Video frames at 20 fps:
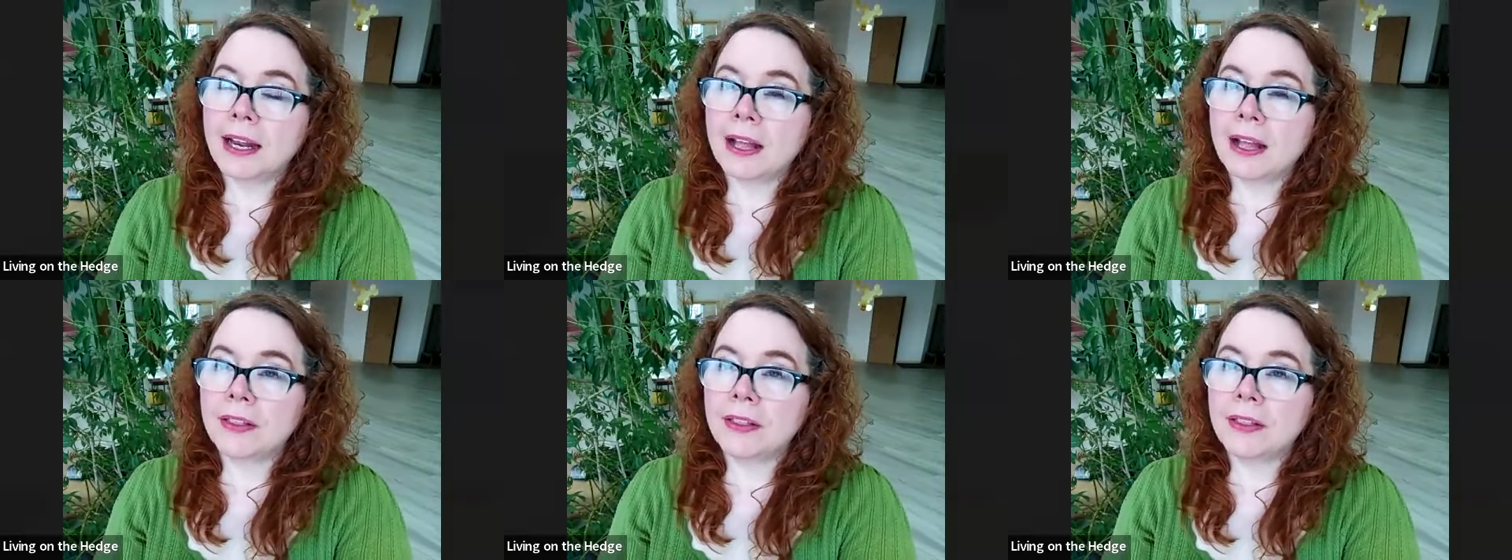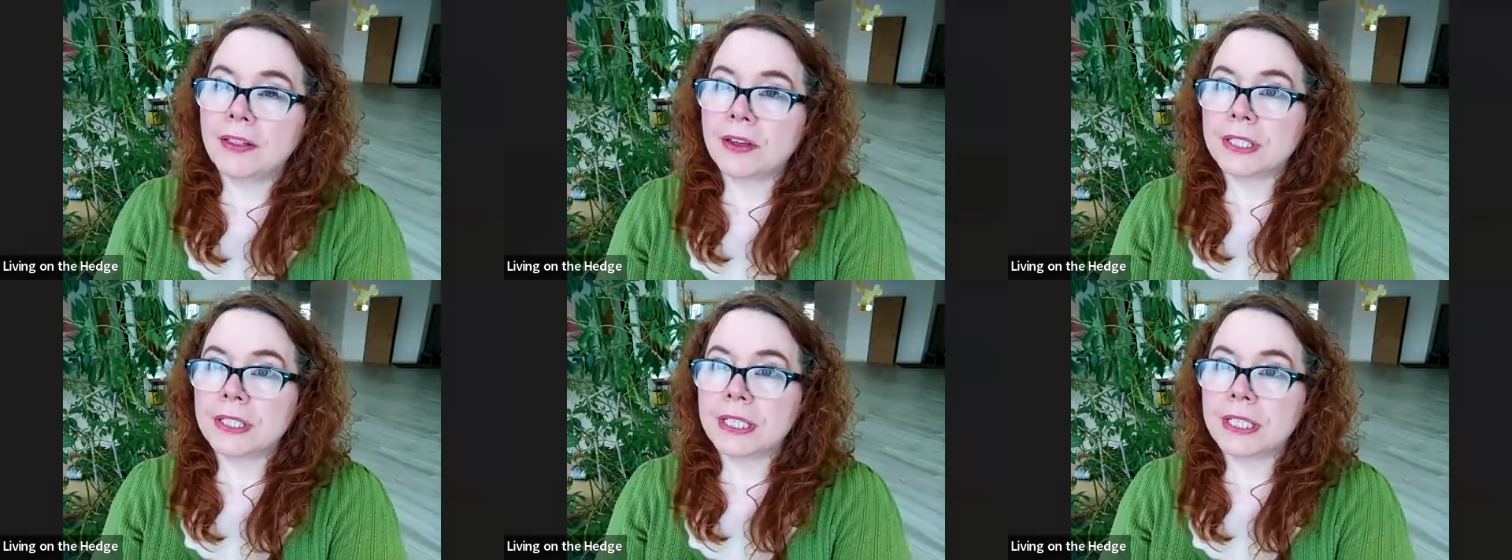on the
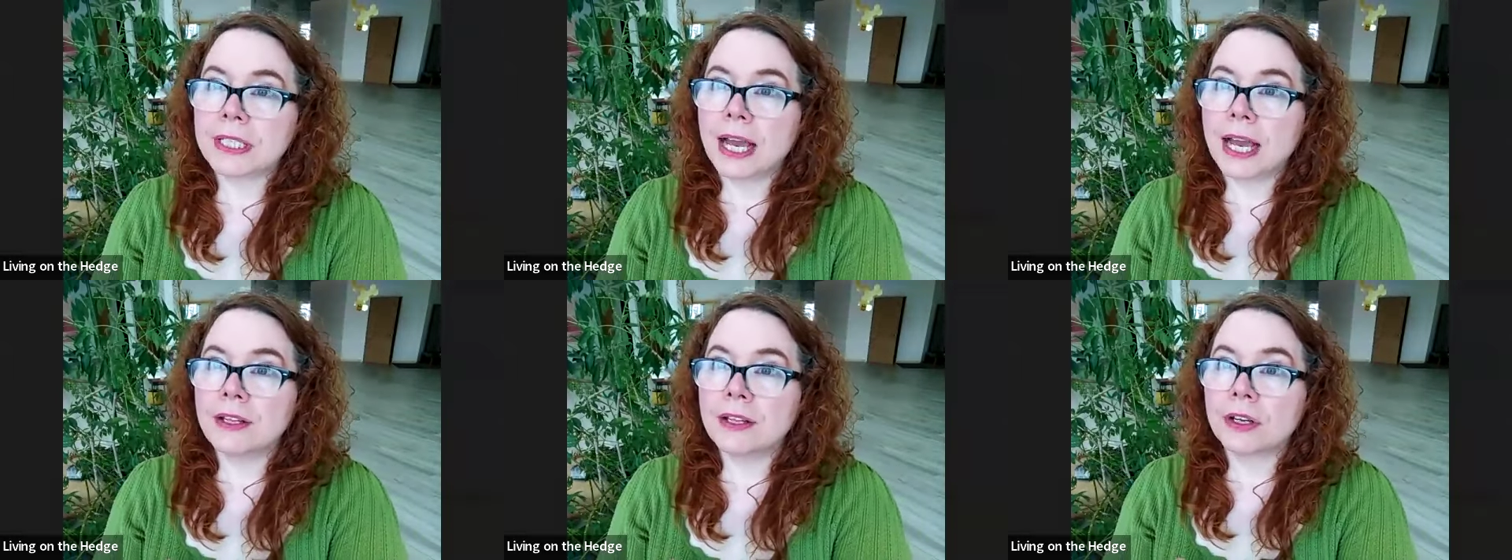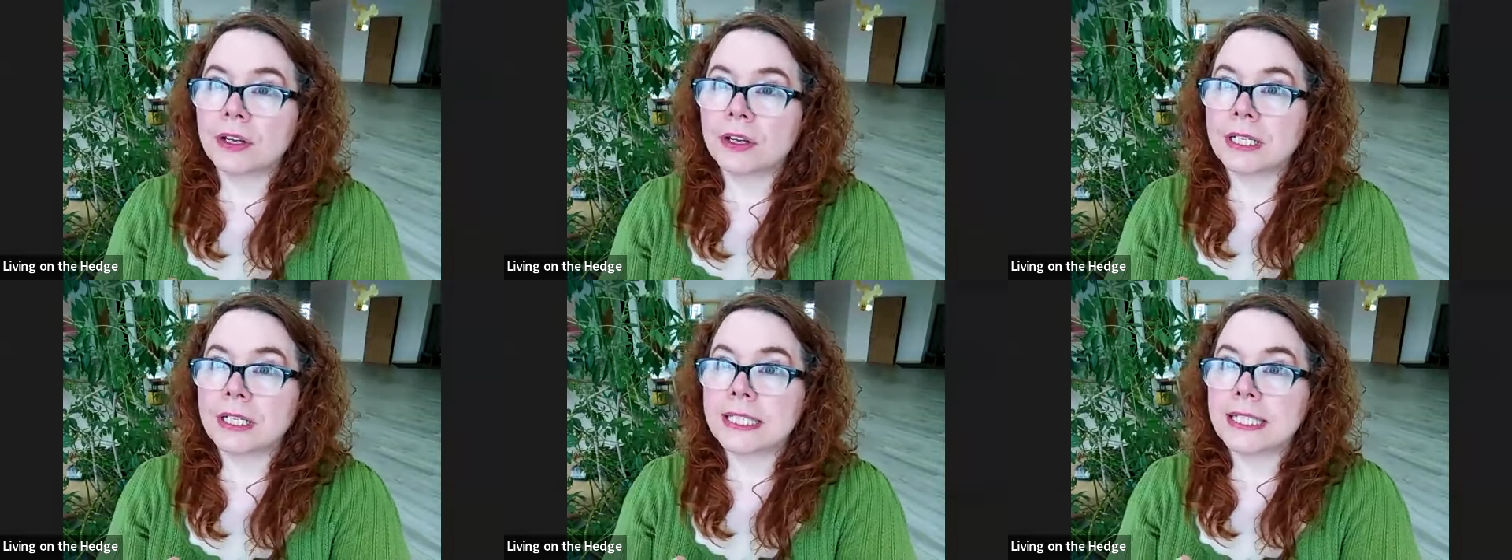other side, you're
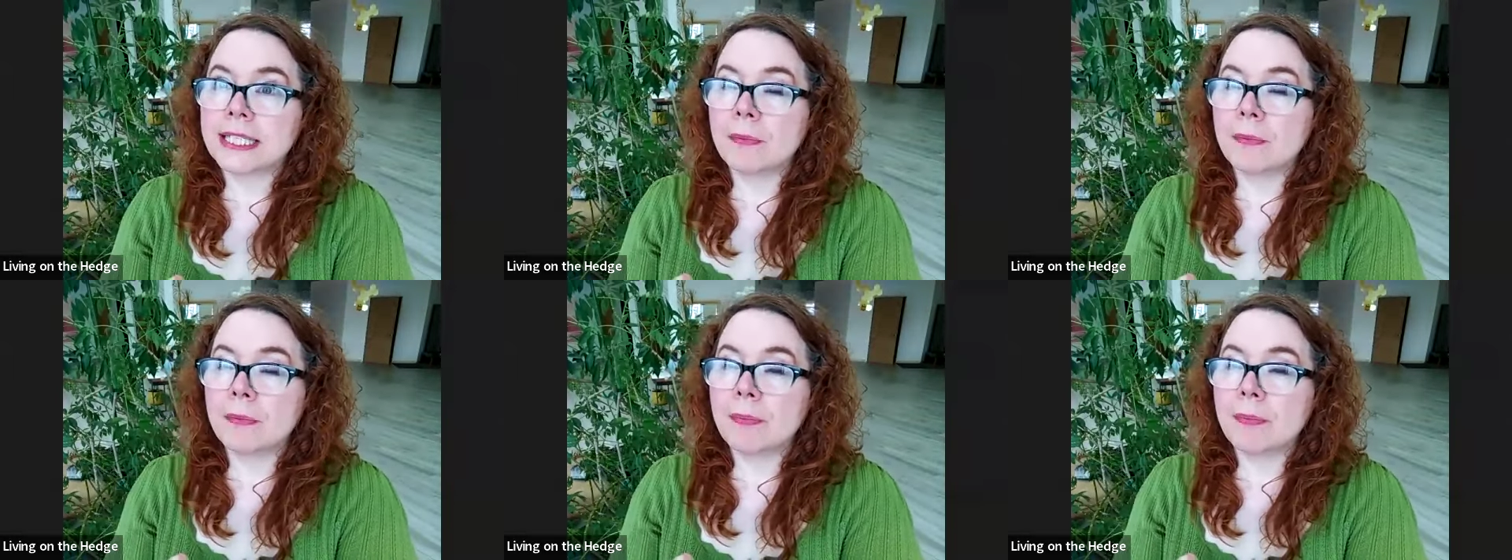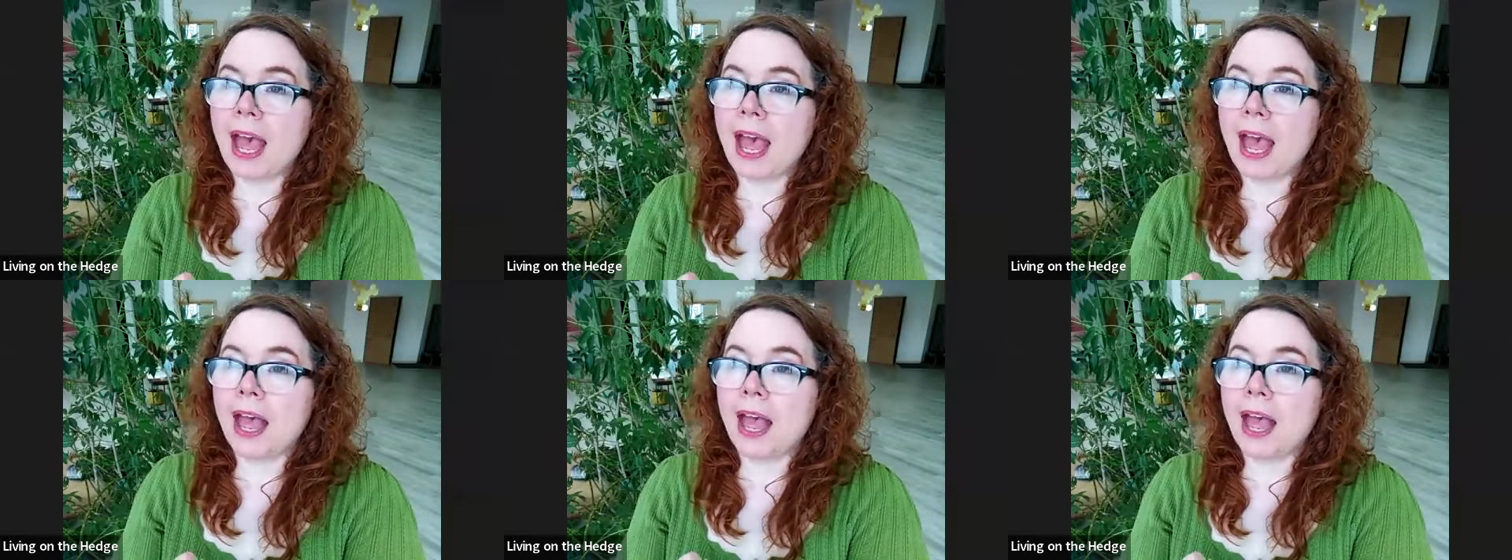going to see a
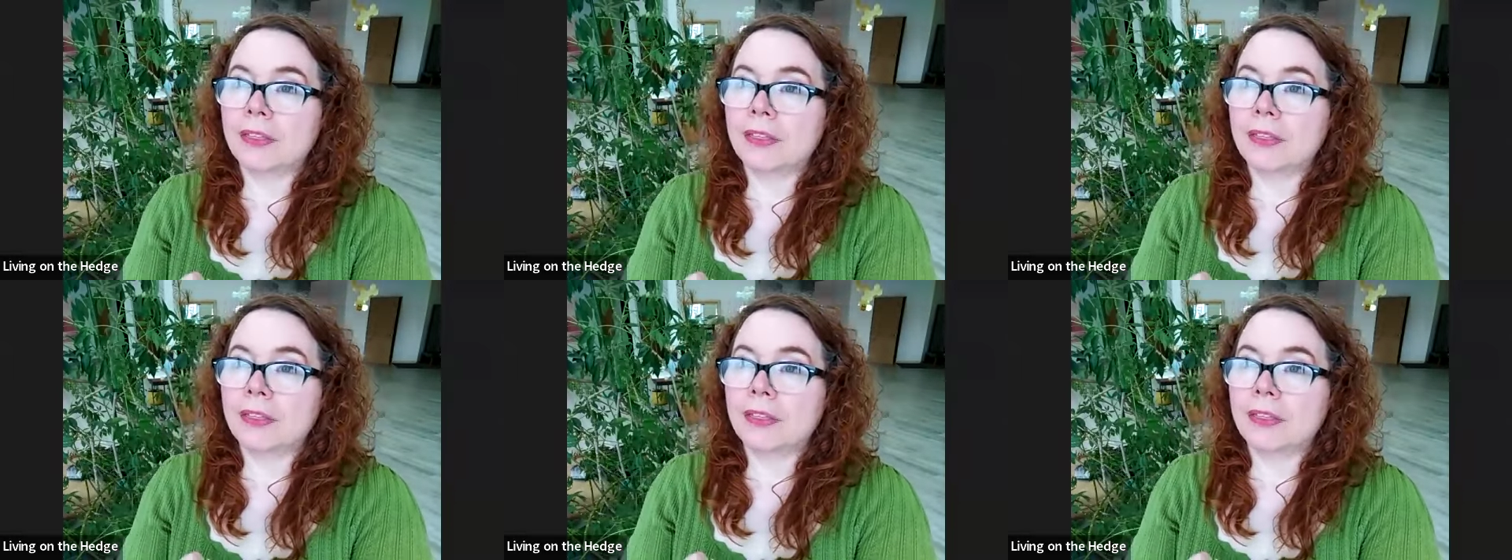path.